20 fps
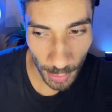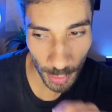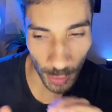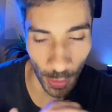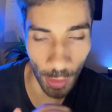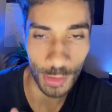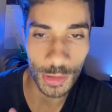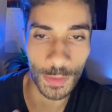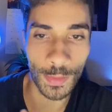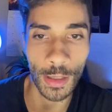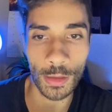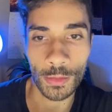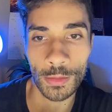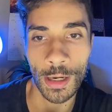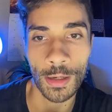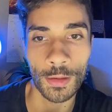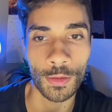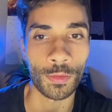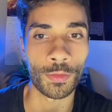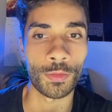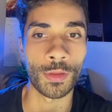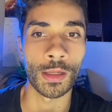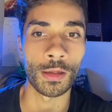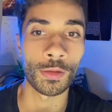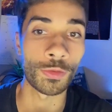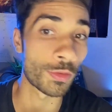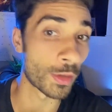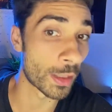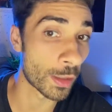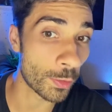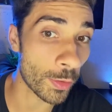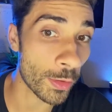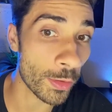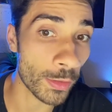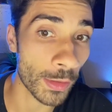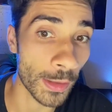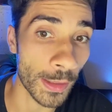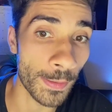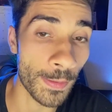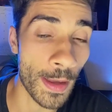talks about how to think
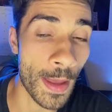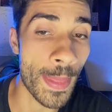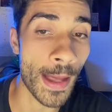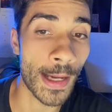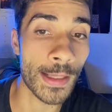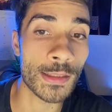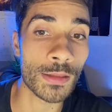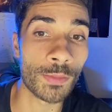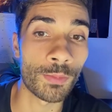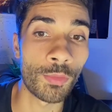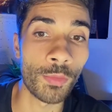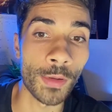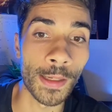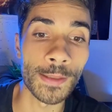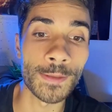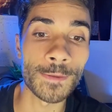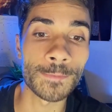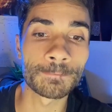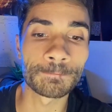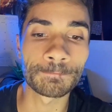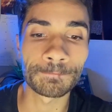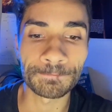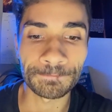critically, and that's the point.